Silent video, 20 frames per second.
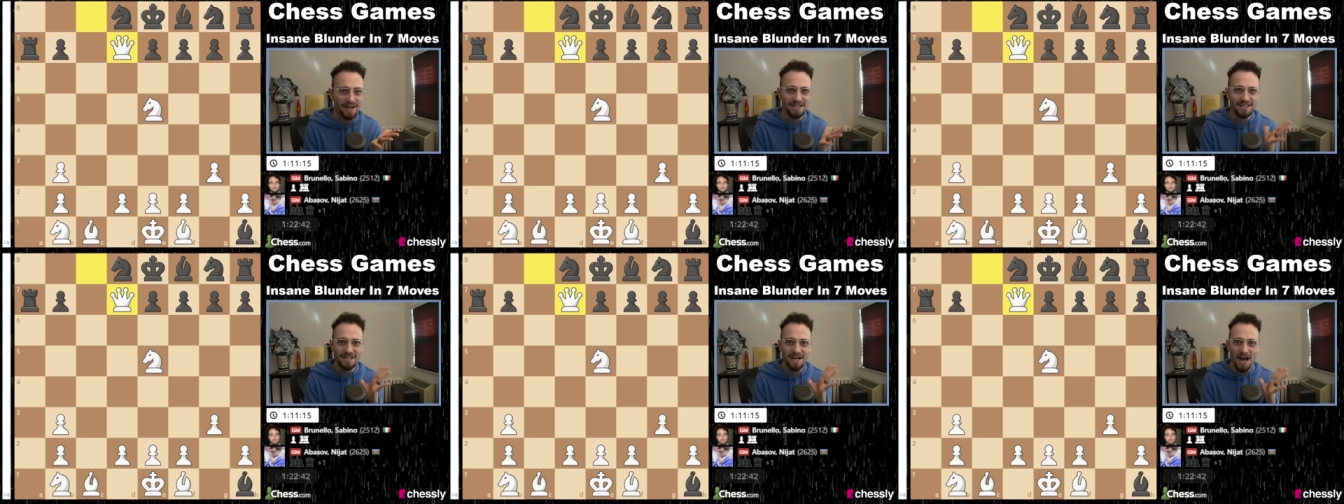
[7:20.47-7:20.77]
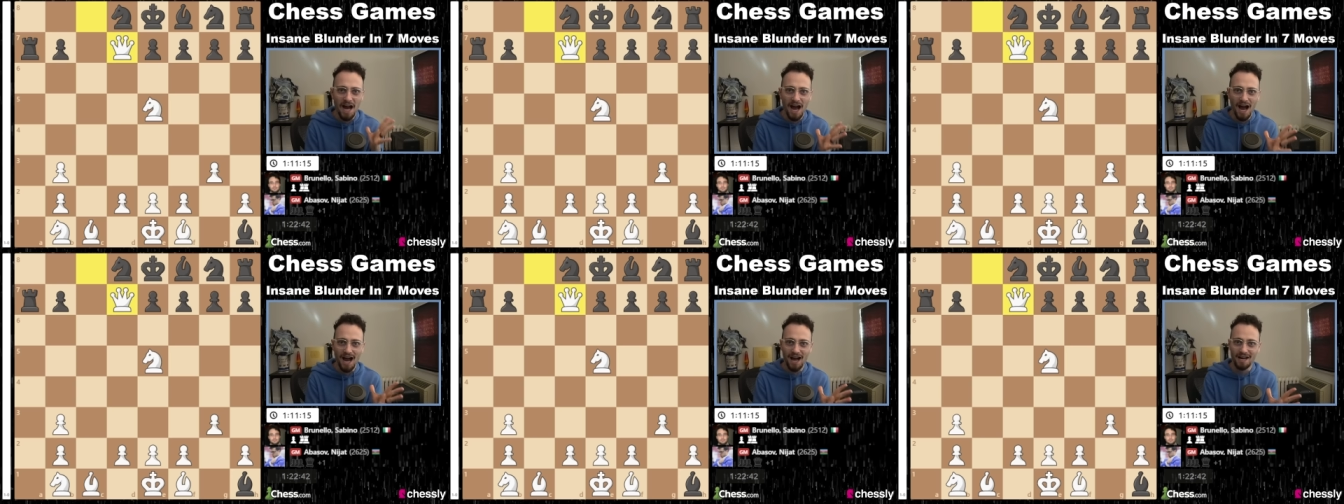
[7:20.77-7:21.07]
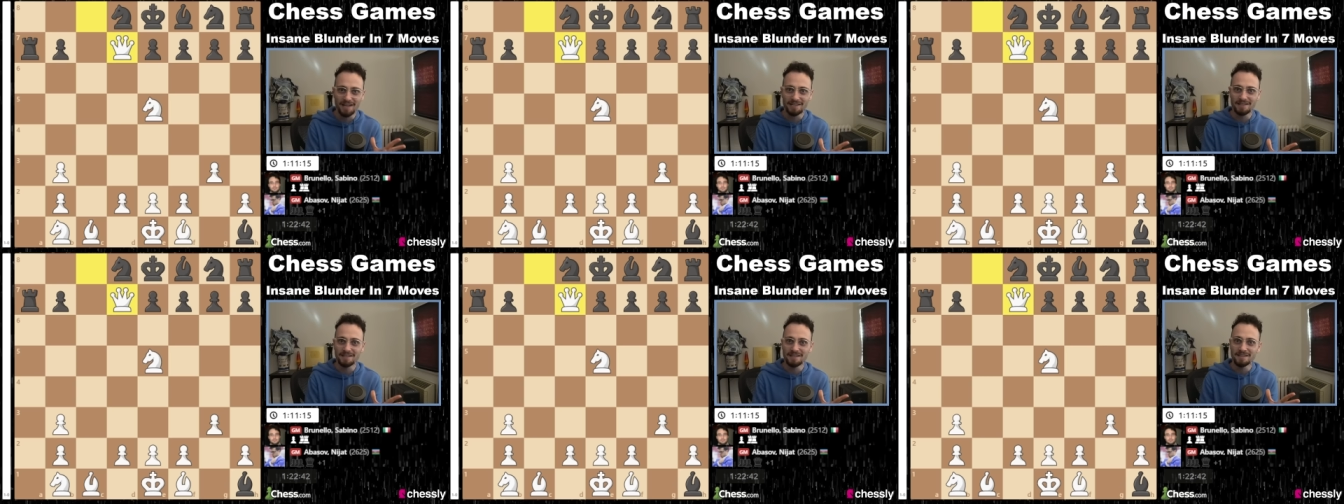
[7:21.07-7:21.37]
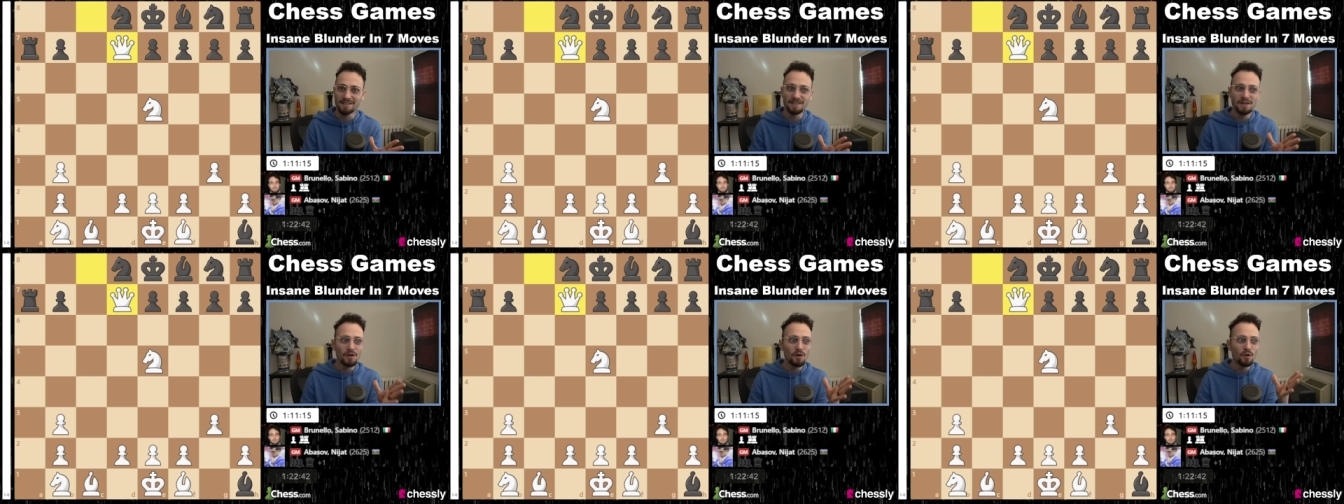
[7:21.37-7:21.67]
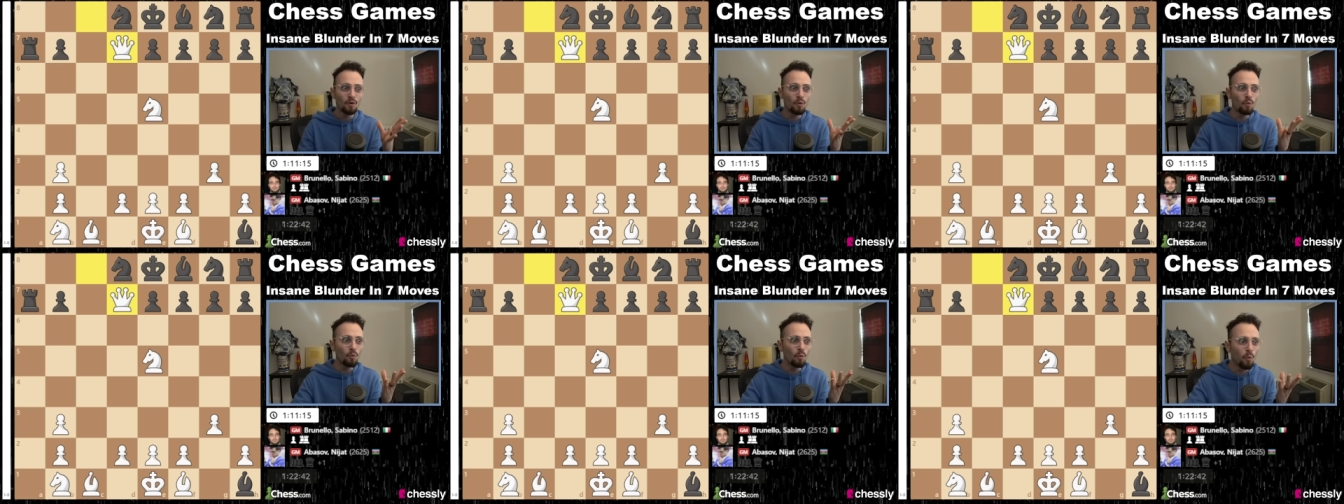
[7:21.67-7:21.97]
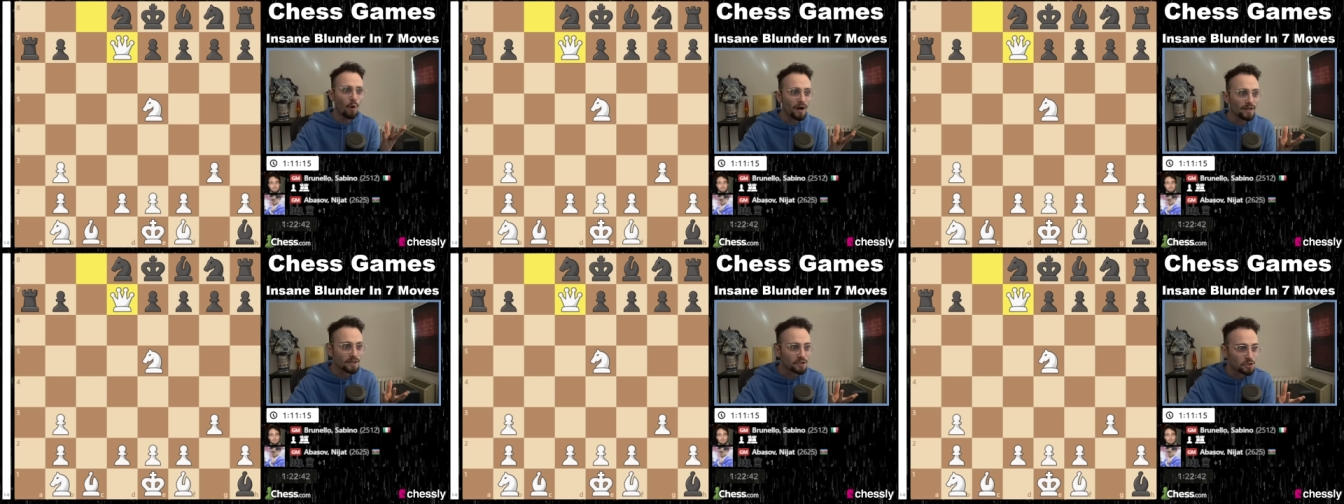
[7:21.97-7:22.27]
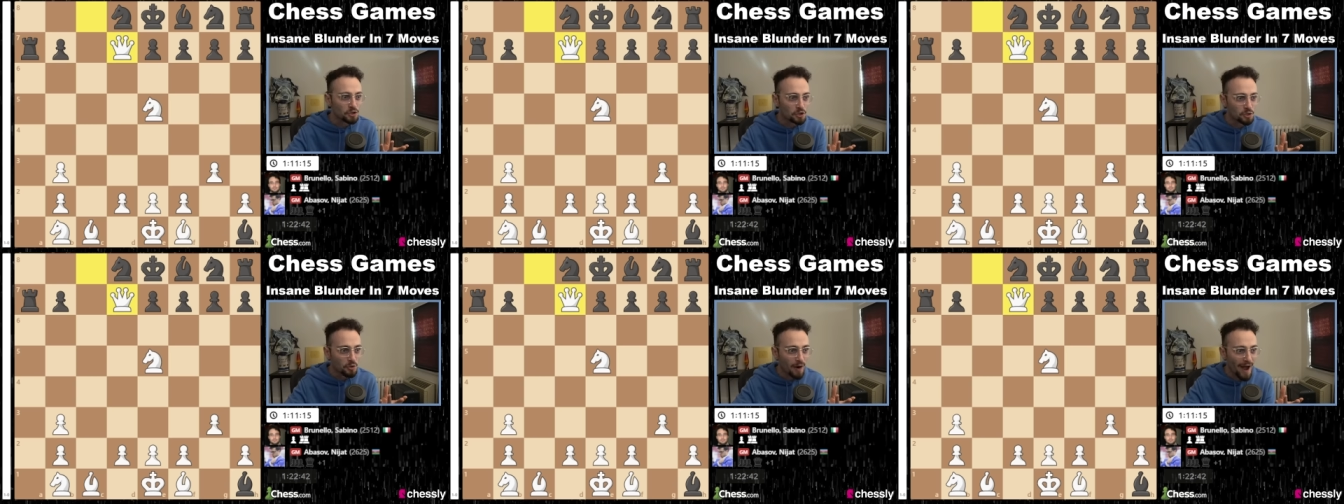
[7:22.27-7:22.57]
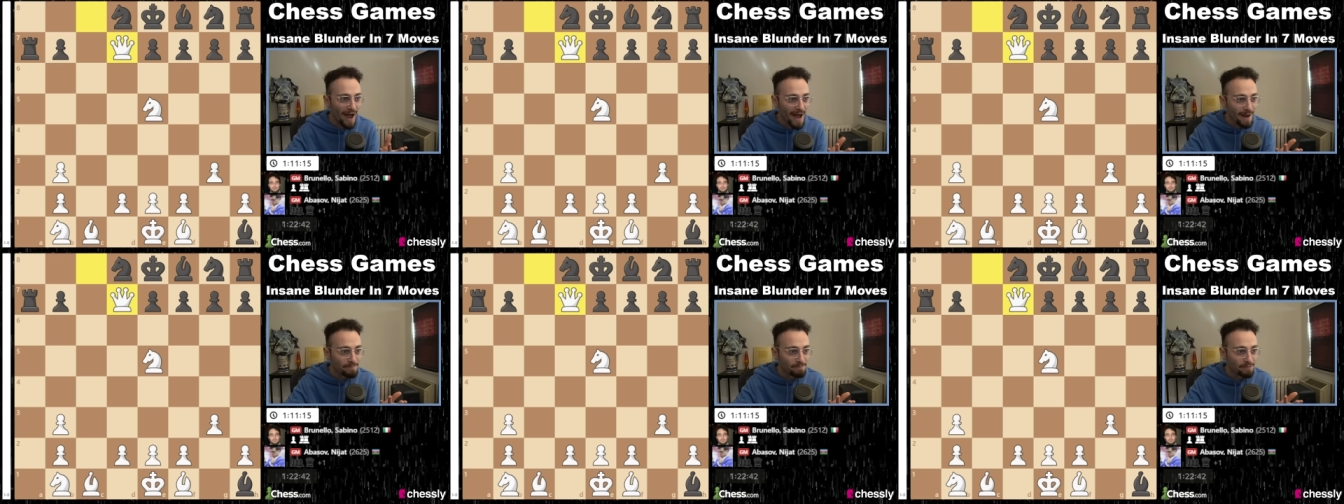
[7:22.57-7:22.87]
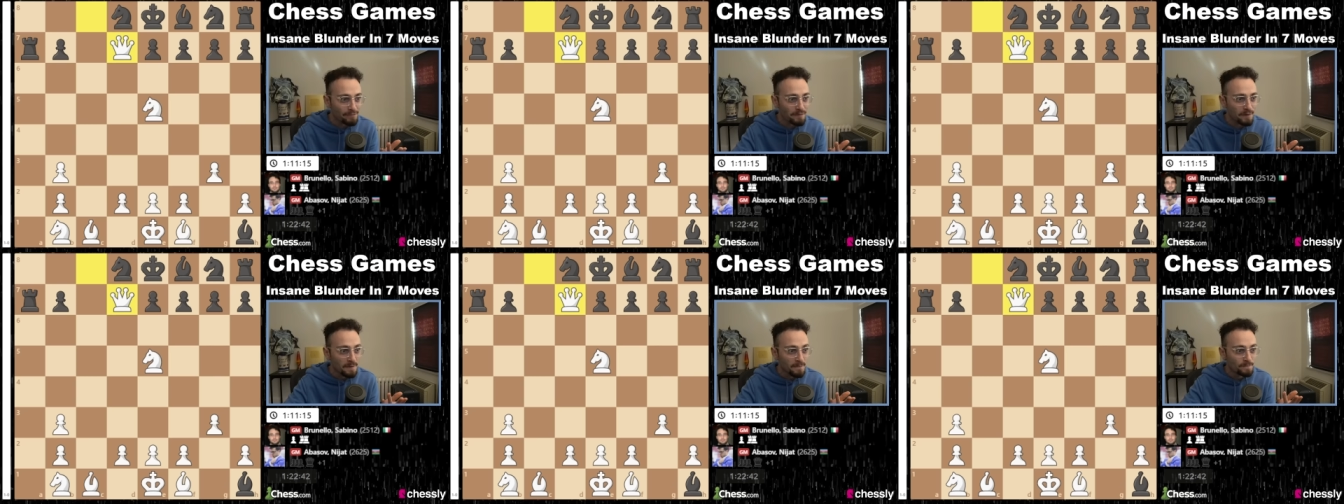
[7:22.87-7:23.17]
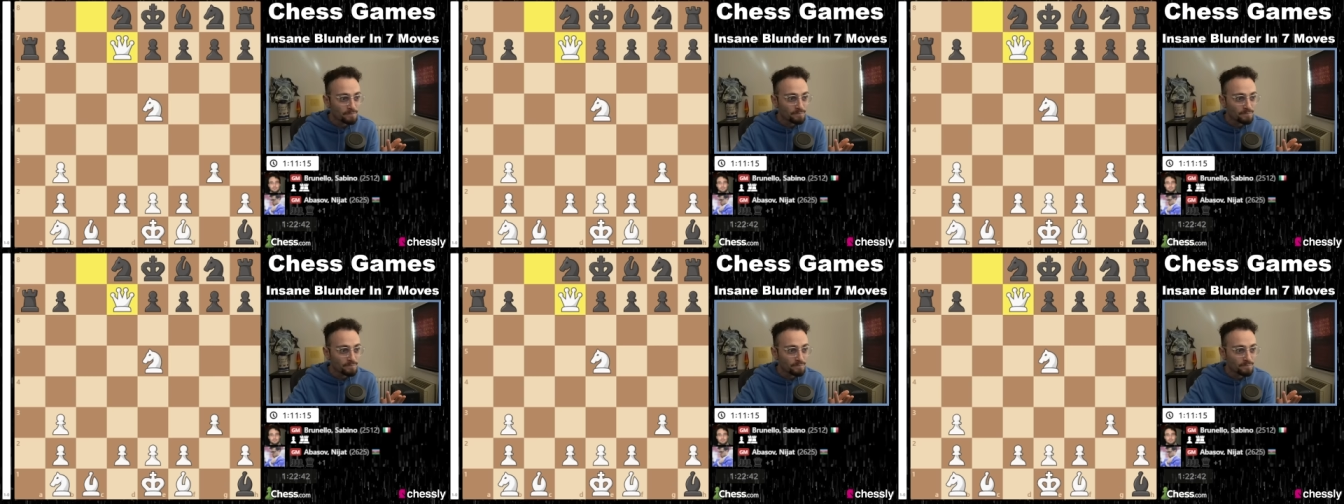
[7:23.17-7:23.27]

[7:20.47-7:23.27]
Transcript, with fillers: god, what a trap!